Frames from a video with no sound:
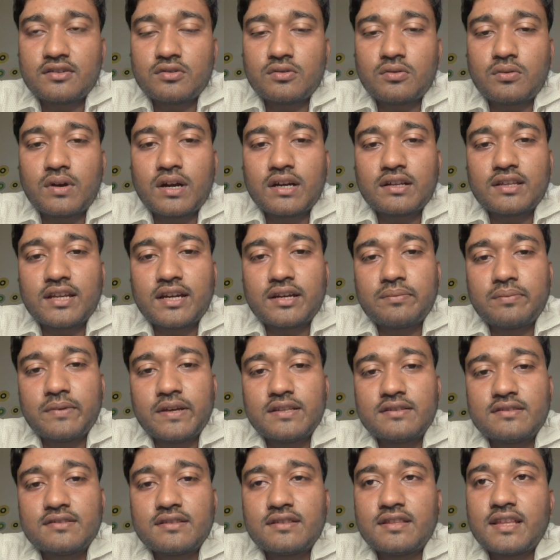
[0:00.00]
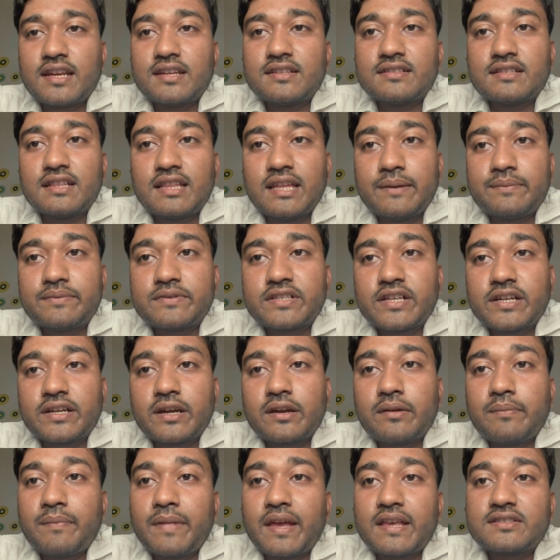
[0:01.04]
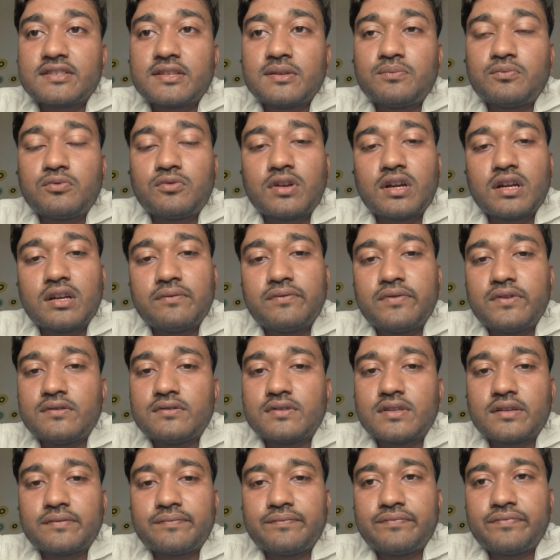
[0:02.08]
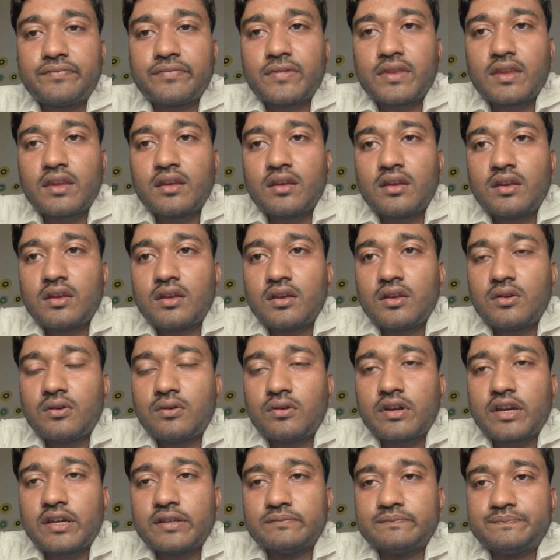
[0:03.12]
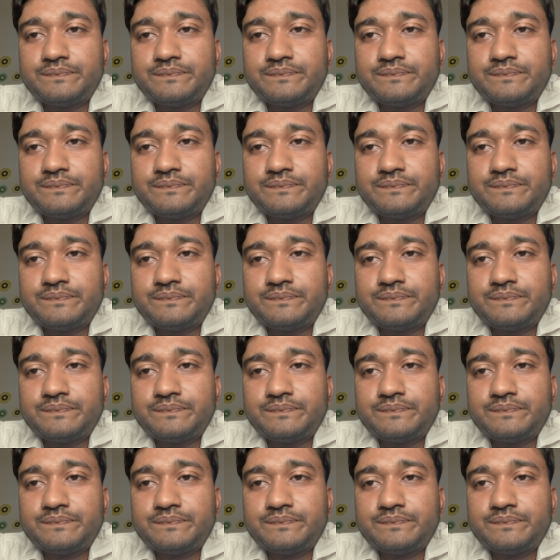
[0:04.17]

What that means? There is left-sided massive pleural effusion. Okay.